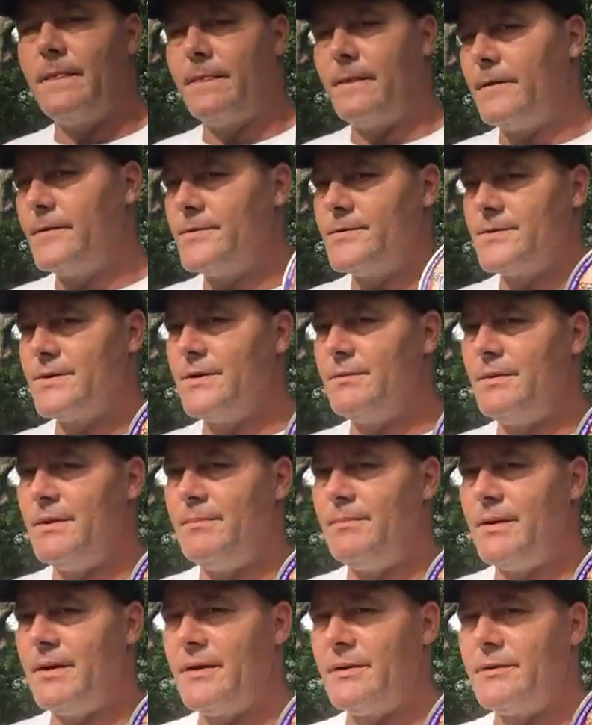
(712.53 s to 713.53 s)
Thought it was going to
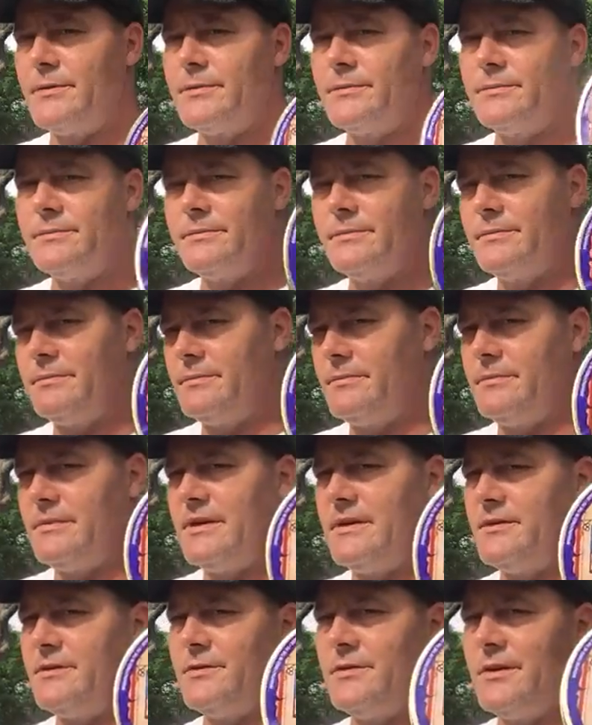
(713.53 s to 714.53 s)
be better.
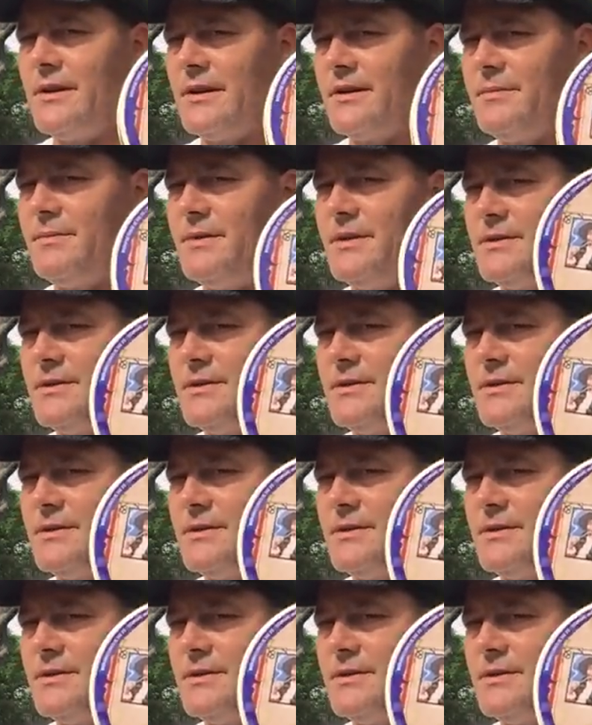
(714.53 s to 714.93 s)
Didn't turn out to